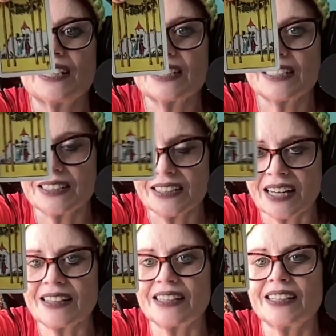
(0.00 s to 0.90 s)
is
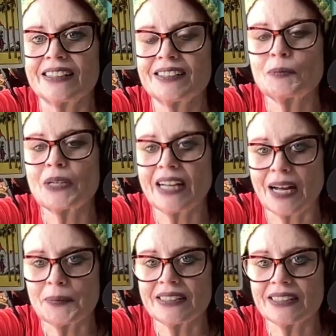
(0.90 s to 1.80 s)
nothing but
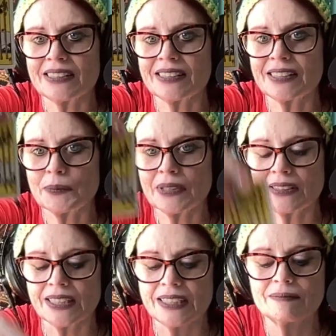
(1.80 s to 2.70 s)
happiness and
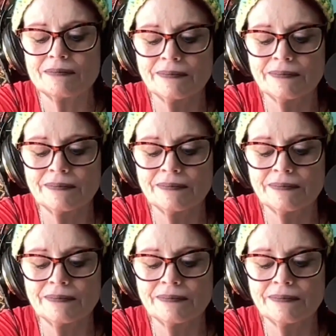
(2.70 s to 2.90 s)
stability.